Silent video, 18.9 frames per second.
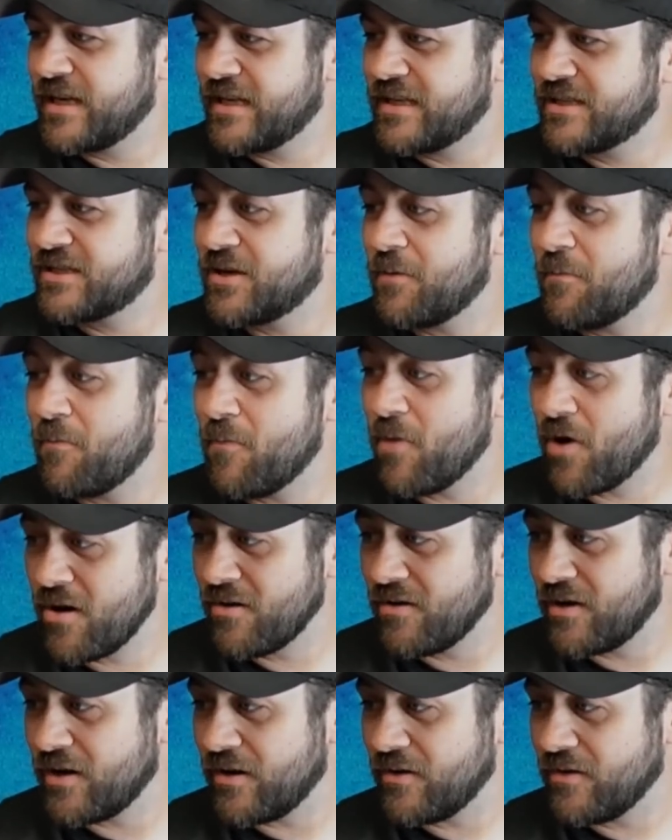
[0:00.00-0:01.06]
kit
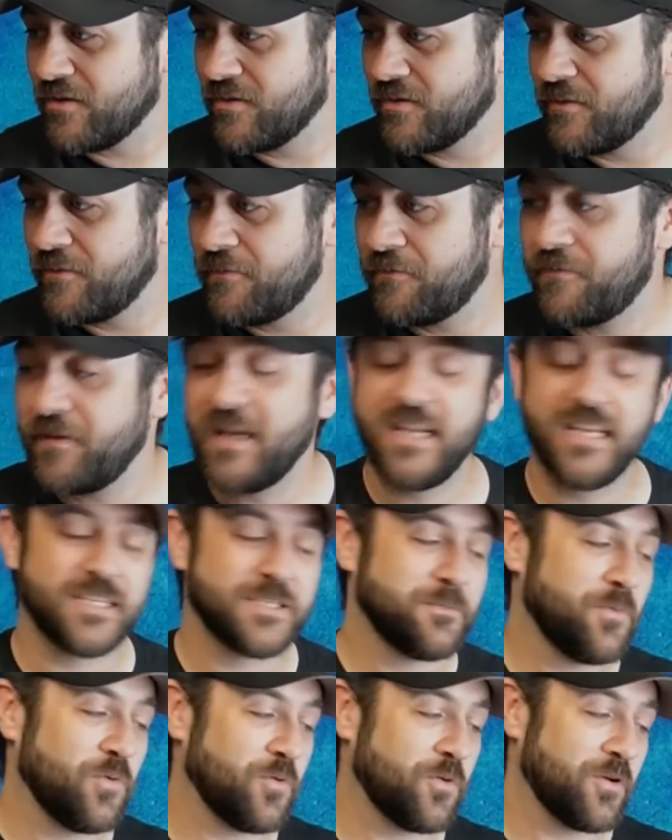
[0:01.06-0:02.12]
tomorrow.
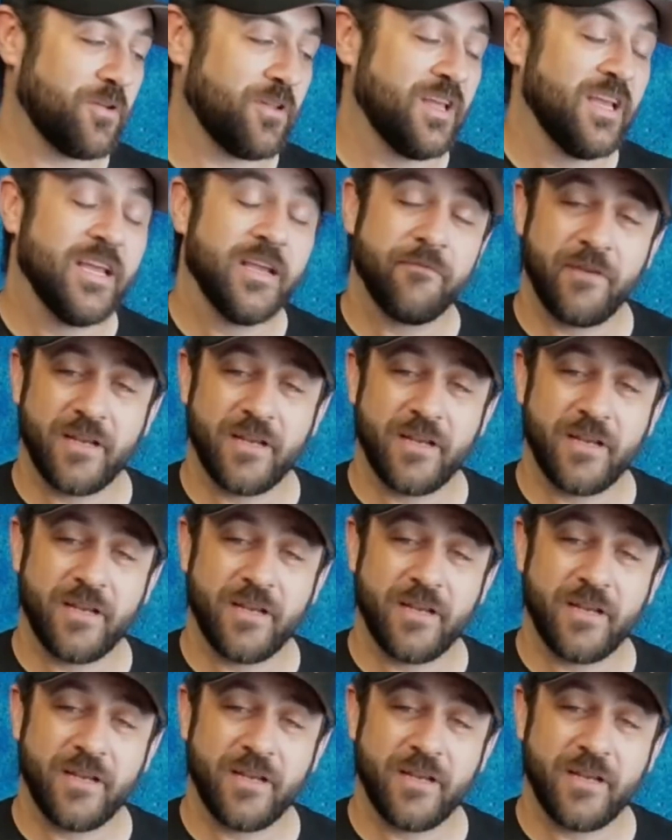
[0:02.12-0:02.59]
Phoenix Portal.